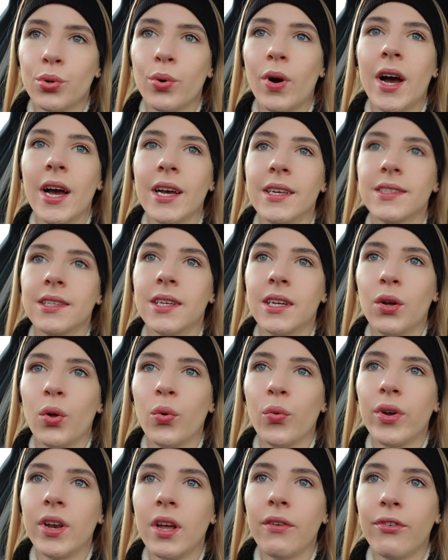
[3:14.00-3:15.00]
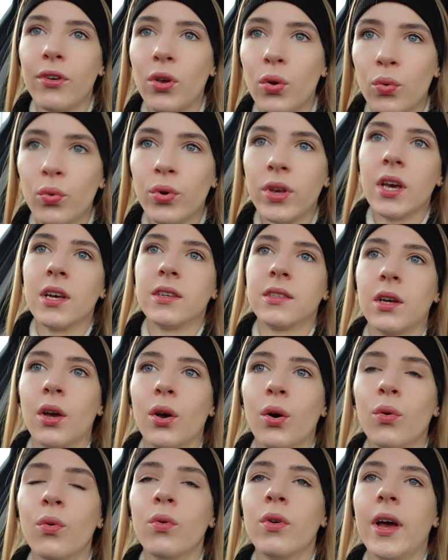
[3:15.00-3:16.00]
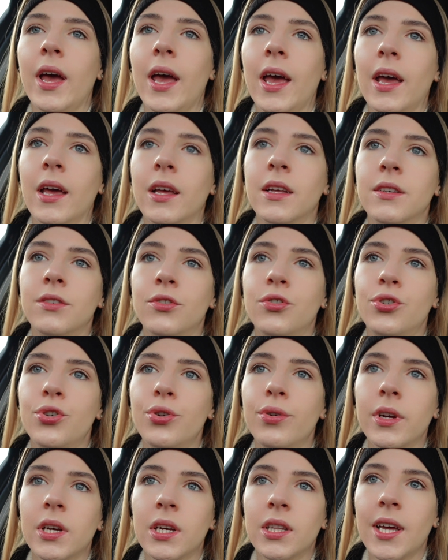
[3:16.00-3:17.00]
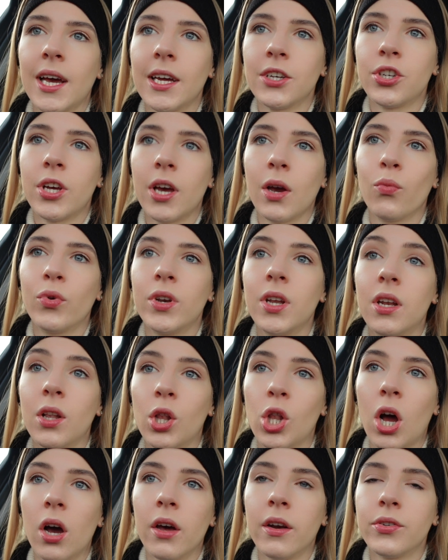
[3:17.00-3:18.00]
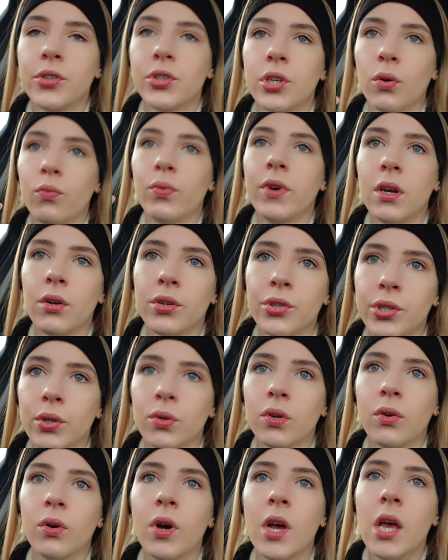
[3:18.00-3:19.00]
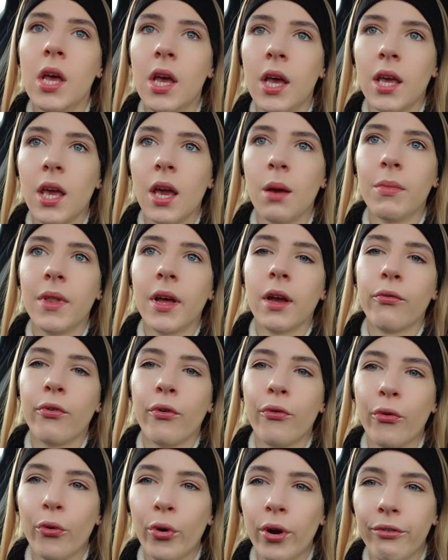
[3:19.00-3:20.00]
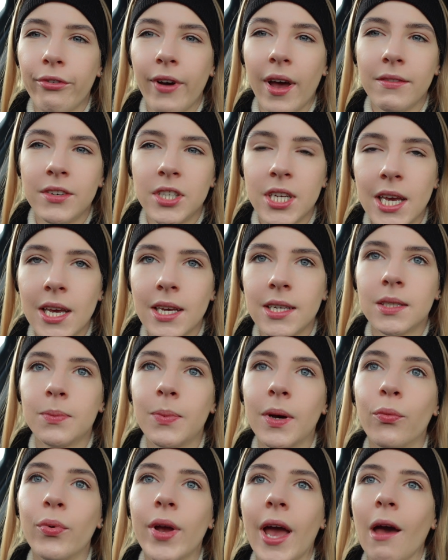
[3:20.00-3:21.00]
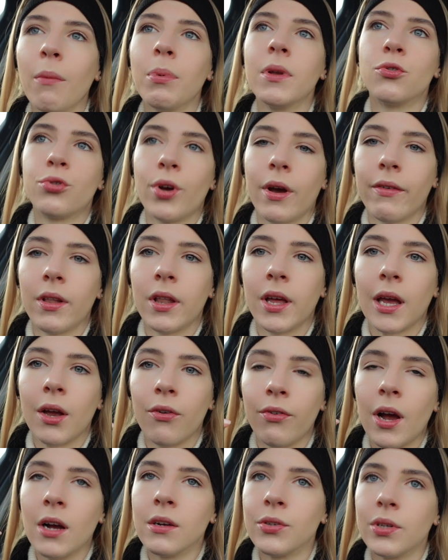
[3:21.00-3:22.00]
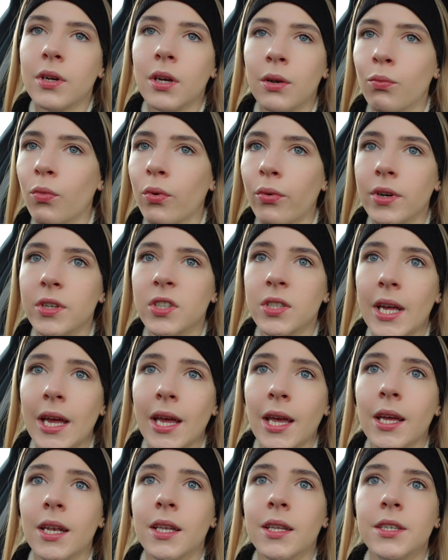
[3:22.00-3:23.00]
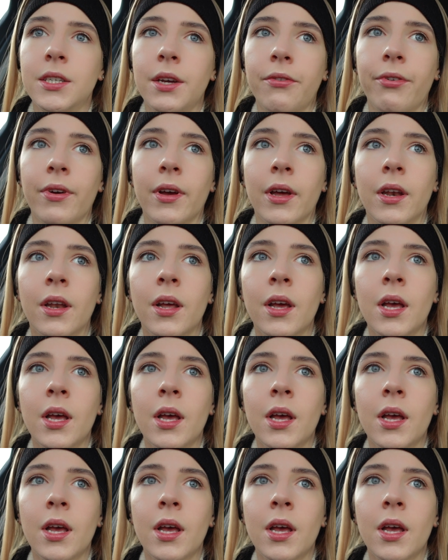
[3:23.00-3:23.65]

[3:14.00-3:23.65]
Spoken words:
Iceland already a few years ago, and during that time we did a lot. So we also came like for 4 or 5 days, but we have been traveling around and we were staying in the different